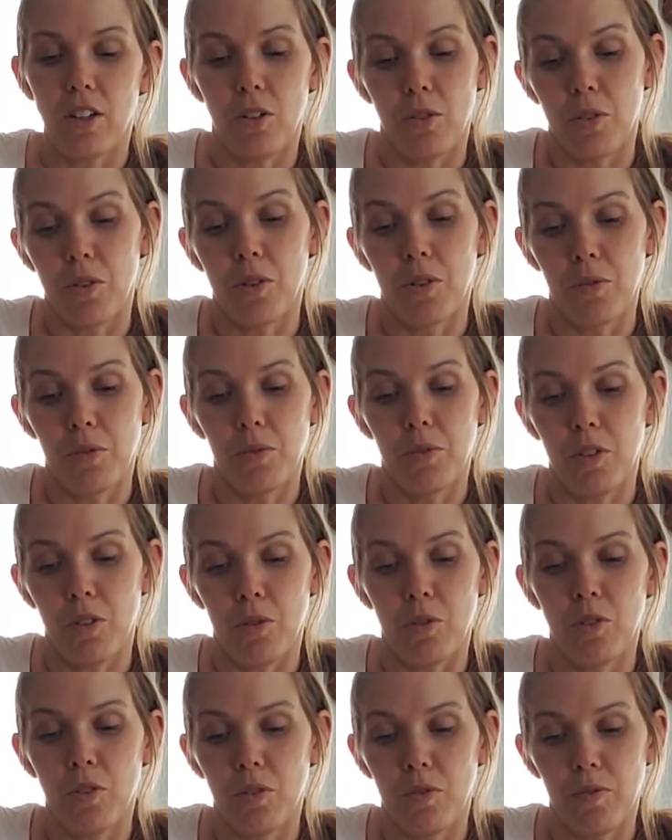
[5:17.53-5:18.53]
You could
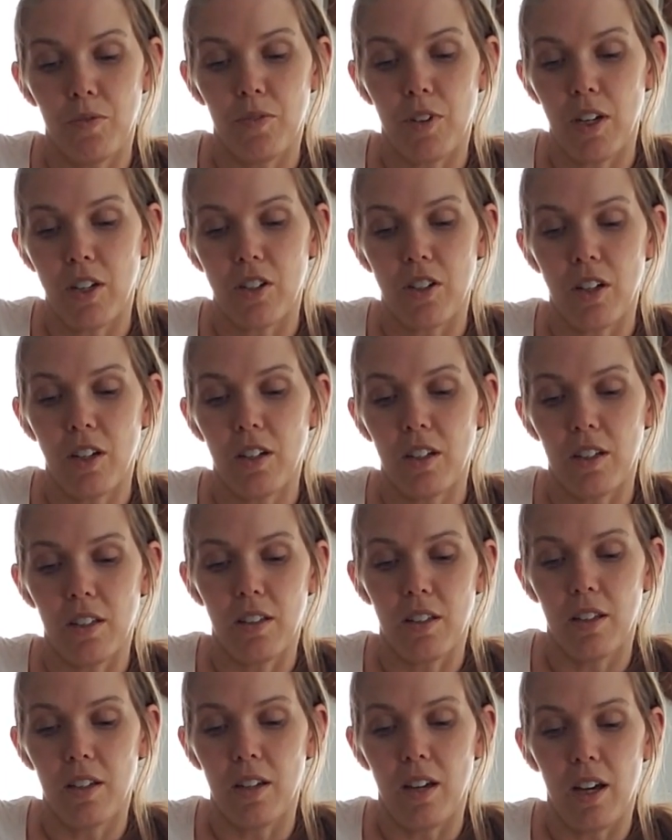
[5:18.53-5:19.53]
use fray check,
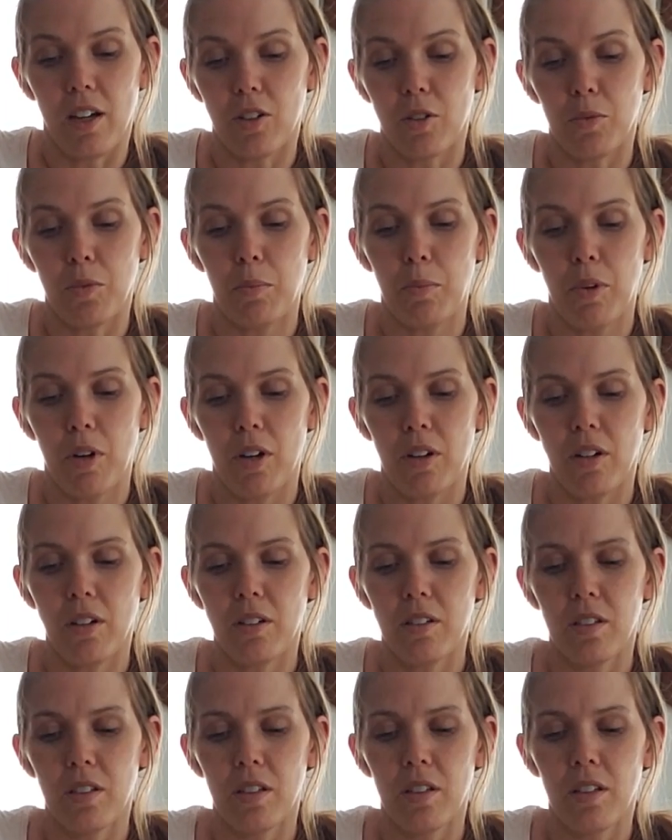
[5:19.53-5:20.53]
the actual
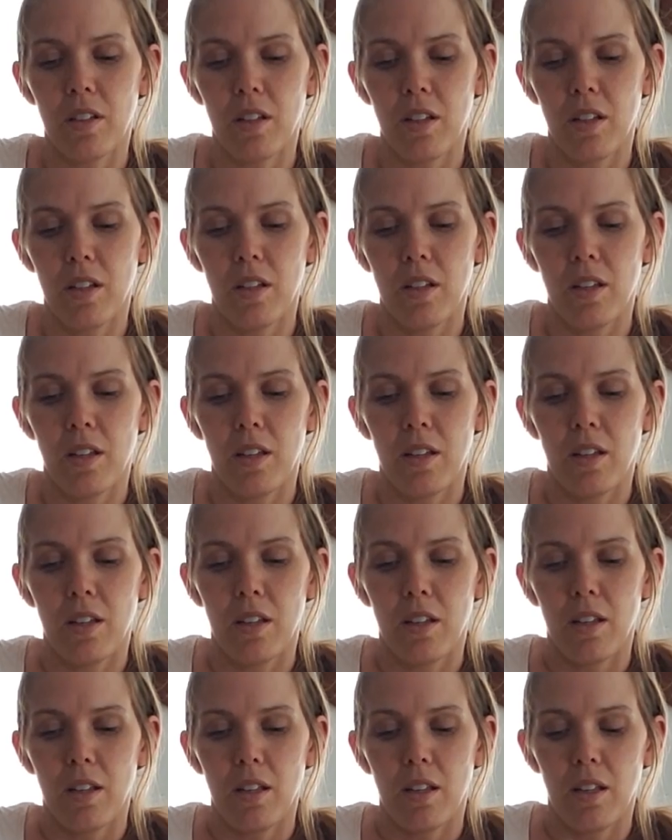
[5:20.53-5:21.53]
product,
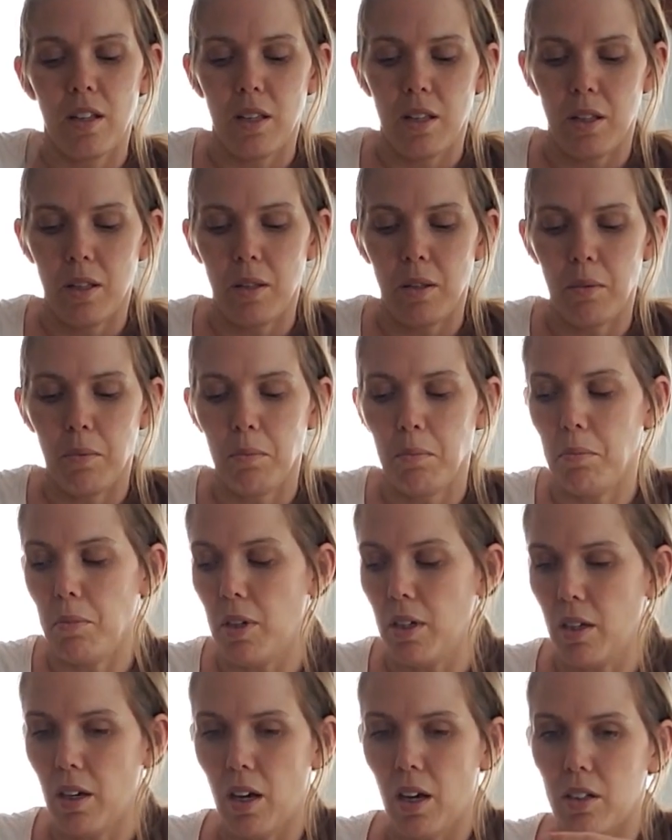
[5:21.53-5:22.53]

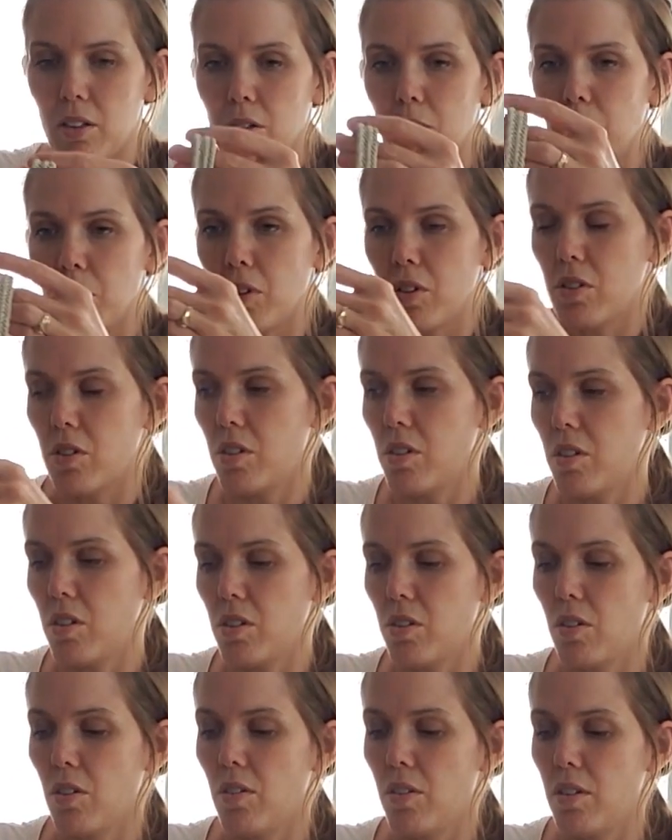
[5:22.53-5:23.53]
but hot glue works just
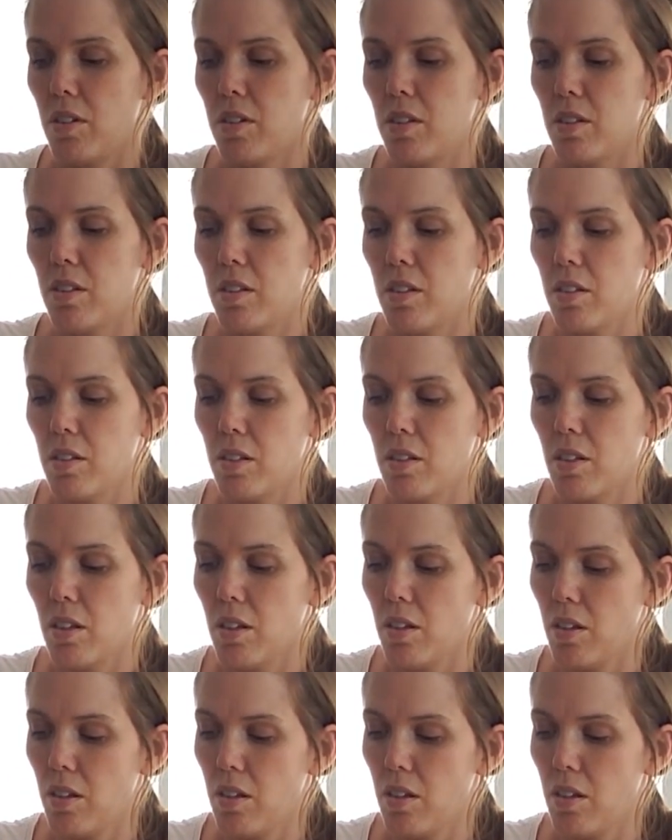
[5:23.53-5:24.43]
as good in this instance.